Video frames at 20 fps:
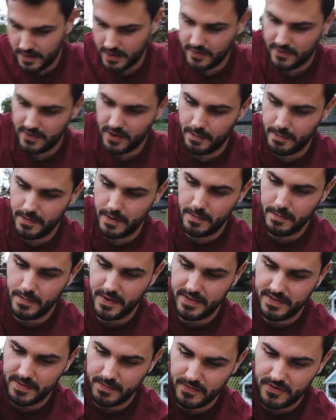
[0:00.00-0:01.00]
gonna top them with
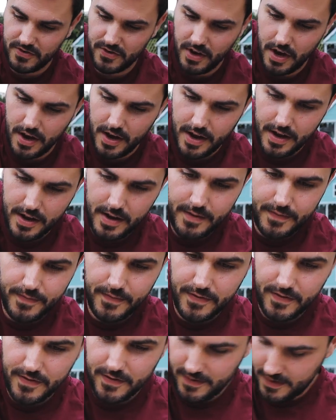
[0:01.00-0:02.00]
some
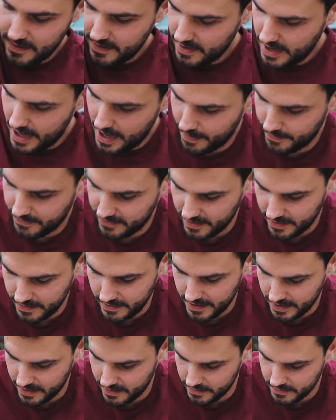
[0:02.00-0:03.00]
chives,
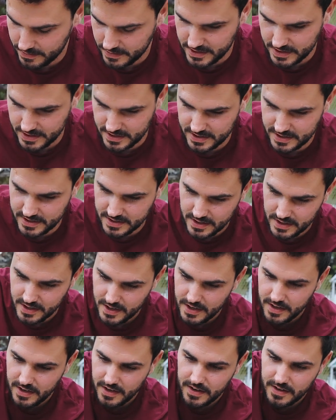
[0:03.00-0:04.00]
absolutely gorgeous.
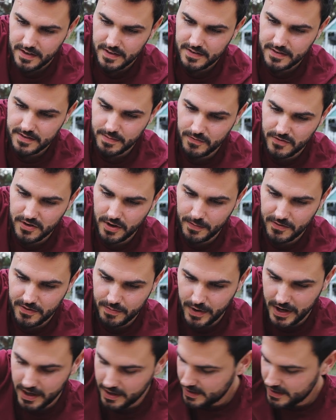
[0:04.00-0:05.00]
Some chopped spring